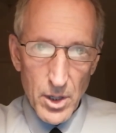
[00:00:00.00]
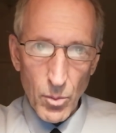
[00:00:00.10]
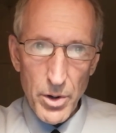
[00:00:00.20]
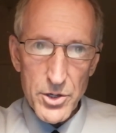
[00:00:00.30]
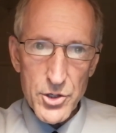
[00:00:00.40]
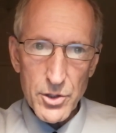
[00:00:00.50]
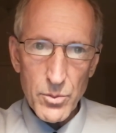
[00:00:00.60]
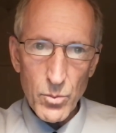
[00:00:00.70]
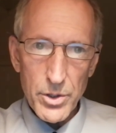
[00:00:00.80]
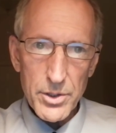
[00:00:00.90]
which
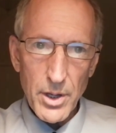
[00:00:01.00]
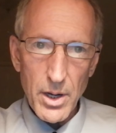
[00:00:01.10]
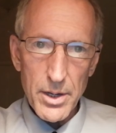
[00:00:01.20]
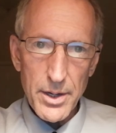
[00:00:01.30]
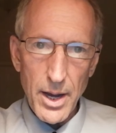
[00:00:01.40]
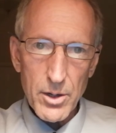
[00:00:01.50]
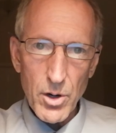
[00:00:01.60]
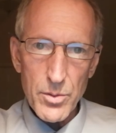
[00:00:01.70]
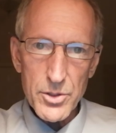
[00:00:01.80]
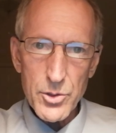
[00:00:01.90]
would not
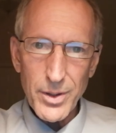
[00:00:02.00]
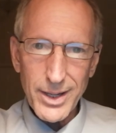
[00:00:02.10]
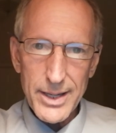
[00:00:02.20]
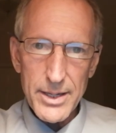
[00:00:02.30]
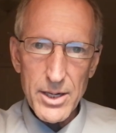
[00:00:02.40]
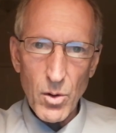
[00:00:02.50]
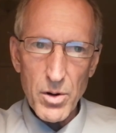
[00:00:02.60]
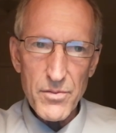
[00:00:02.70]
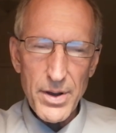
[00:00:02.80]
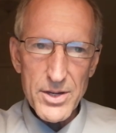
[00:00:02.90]
grow into a lending
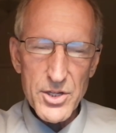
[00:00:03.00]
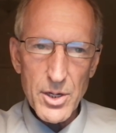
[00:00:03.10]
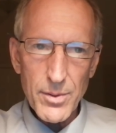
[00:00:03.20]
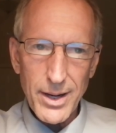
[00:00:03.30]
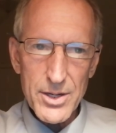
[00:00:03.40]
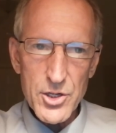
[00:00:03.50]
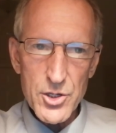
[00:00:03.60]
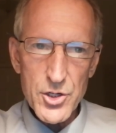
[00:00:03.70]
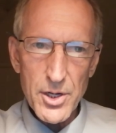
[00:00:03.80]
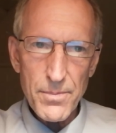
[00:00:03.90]
or investing
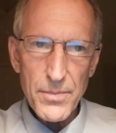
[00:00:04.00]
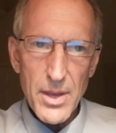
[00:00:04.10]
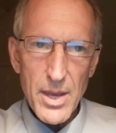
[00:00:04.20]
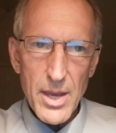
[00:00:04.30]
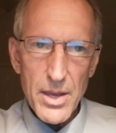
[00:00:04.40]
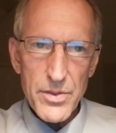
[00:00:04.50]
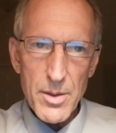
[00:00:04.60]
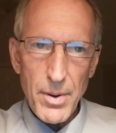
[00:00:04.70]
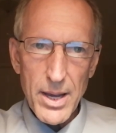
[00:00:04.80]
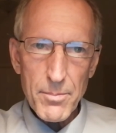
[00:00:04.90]
relationship.
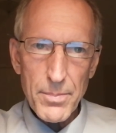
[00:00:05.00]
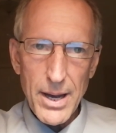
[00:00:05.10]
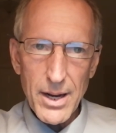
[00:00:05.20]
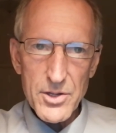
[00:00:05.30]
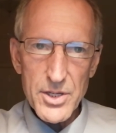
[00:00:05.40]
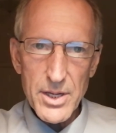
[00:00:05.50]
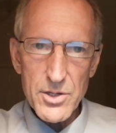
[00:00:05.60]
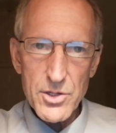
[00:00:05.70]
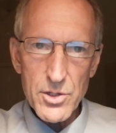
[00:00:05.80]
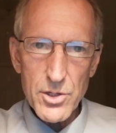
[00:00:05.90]
The Bank Policy
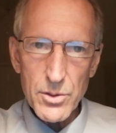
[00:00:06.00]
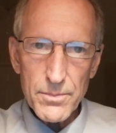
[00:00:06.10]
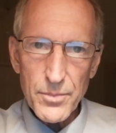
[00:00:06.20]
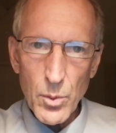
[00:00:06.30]
Institute,